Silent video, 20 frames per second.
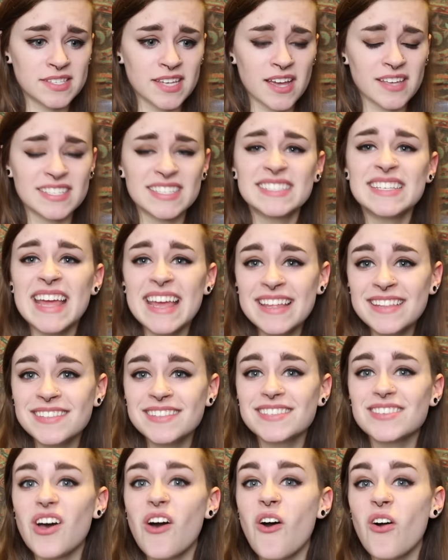saw
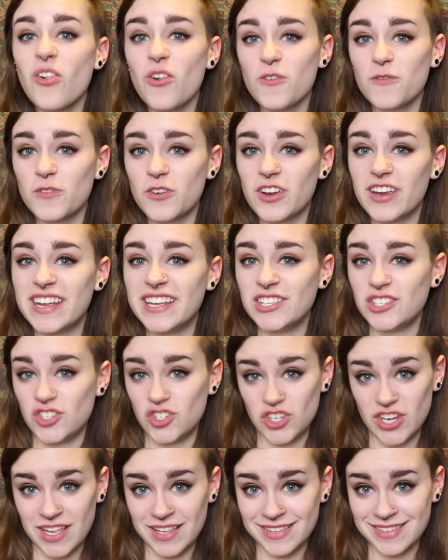stains all over
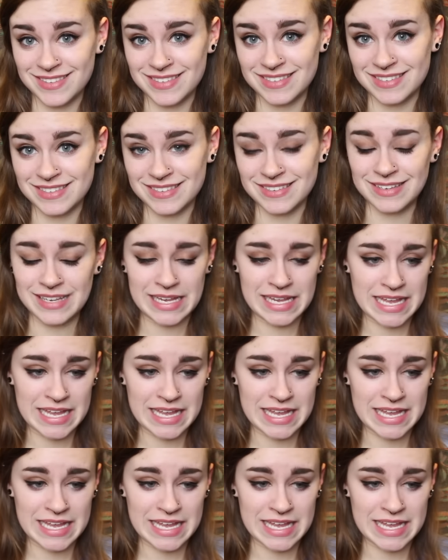his sheets.